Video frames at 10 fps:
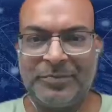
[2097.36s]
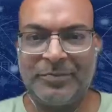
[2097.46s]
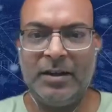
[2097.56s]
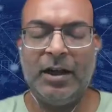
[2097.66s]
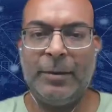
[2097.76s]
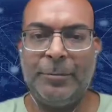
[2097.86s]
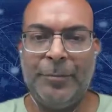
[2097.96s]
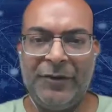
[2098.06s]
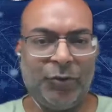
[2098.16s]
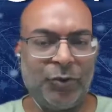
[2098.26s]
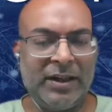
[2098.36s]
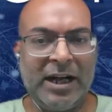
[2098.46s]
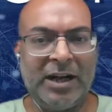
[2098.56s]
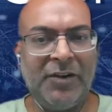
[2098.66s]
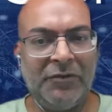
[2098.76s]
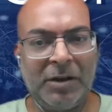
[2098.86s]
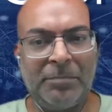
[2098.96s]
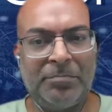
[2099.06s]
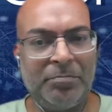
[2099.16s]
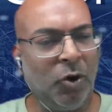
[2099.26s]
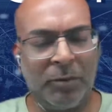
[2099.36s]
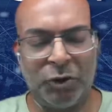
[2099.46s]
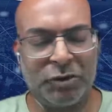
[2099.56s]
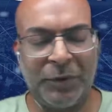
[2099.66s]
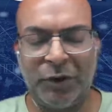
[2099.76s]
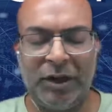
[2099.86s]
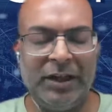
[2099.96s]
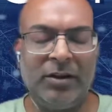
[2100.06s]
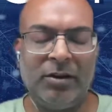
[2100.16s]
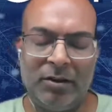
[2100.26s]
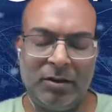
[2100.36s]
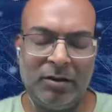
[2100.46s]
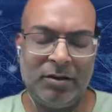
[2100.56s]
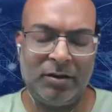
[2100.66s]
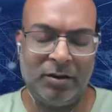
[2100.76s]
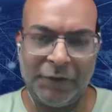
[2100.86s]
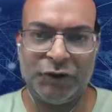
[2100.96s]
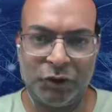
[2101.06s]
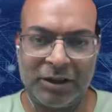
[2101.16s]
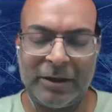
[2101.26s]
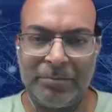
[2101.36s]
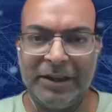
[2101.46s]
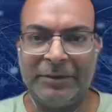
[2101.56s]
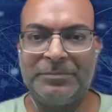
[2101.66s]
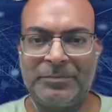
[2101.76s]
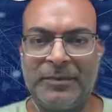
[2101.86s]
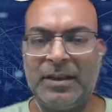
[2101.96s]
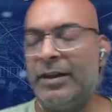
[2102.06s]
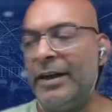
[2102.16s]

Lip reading: Before that, we were almost purely offshore company, right?